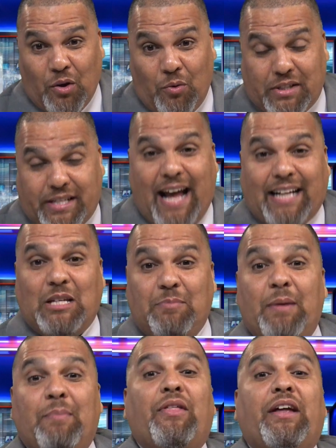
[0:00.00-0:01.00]
We're taxing
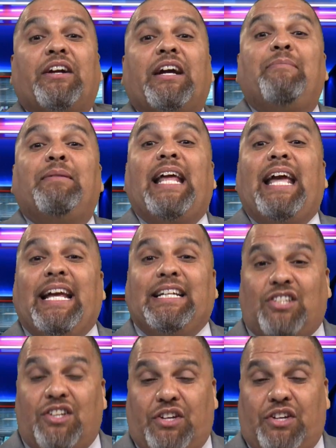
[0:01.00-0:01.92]
people that are coming into the